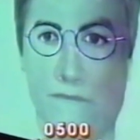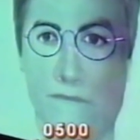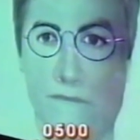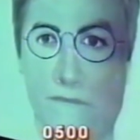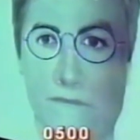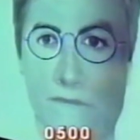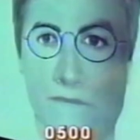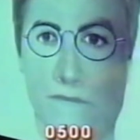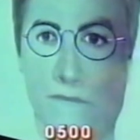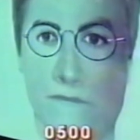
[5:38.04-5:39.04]

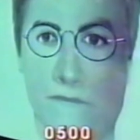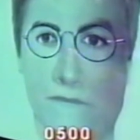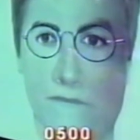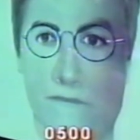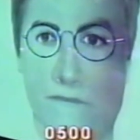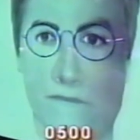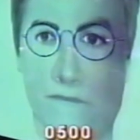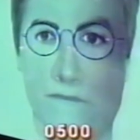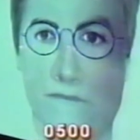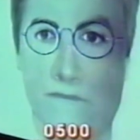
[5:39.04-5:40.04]

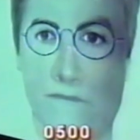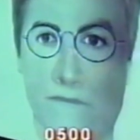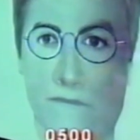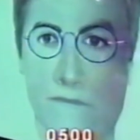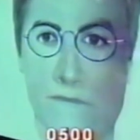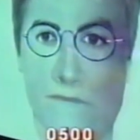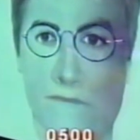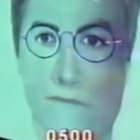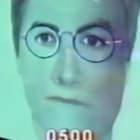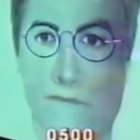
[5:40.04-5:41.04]

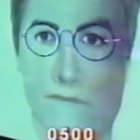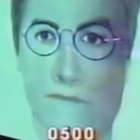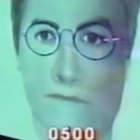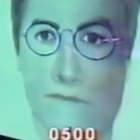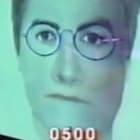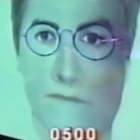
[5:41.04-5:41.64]
(not speaking)